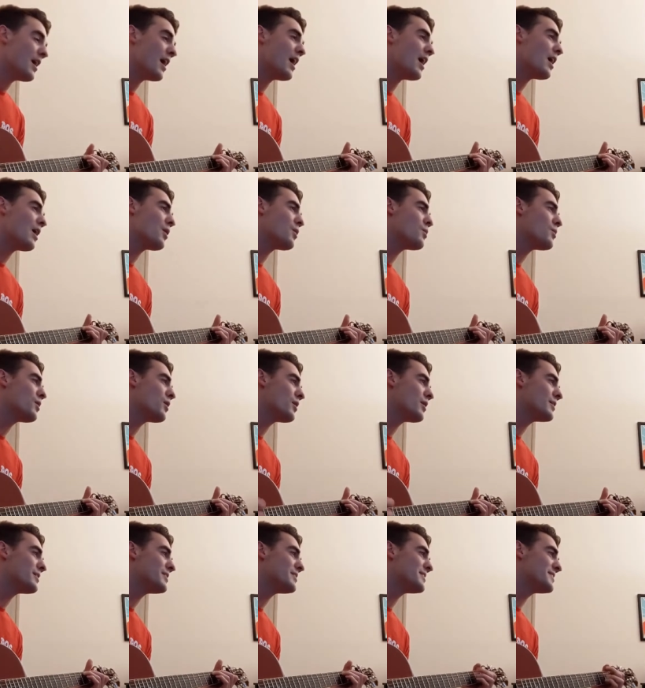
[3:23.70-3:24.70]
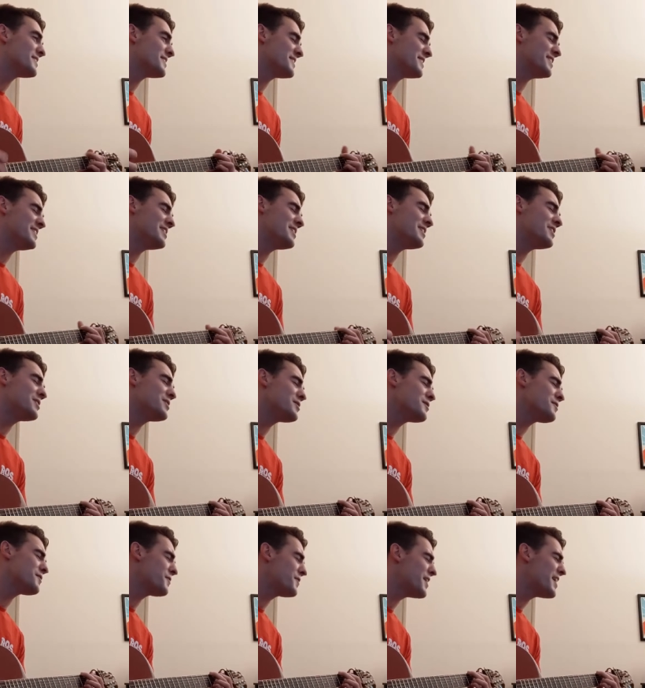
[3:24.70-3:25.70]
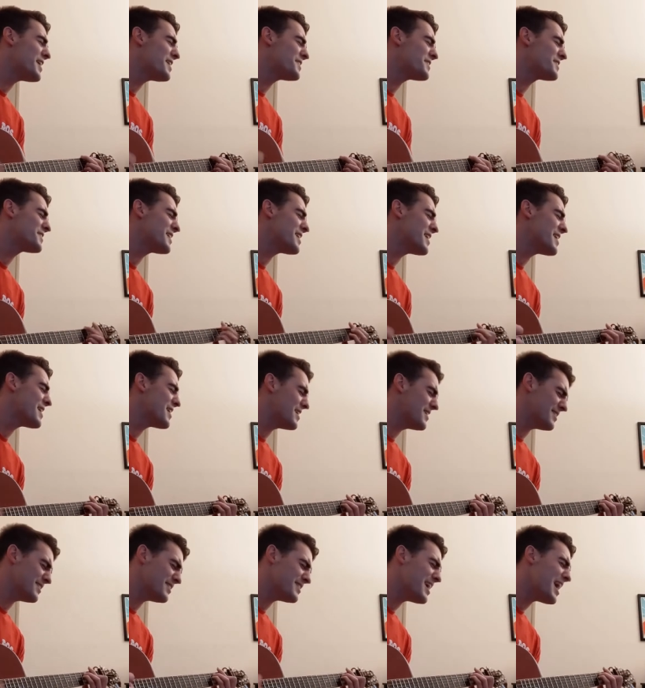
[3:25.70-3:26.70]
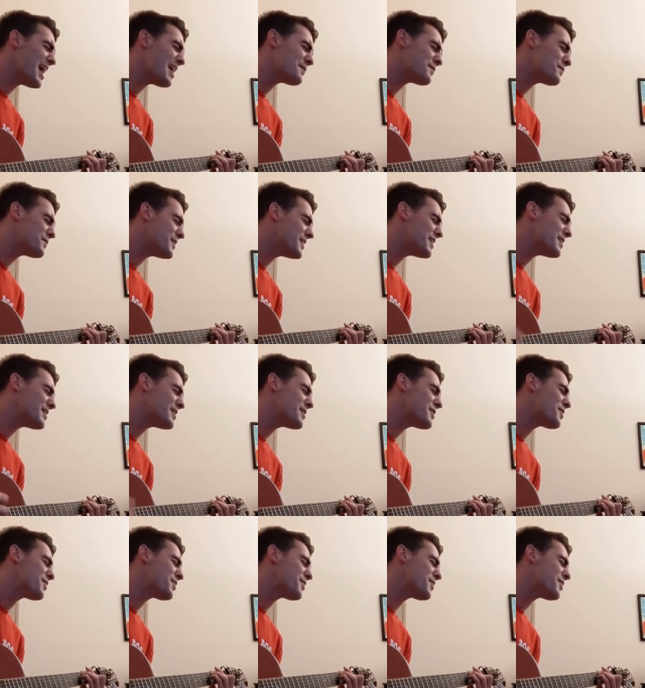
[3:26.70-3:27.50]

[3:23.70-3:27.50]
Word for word: I wanna see your face and not feel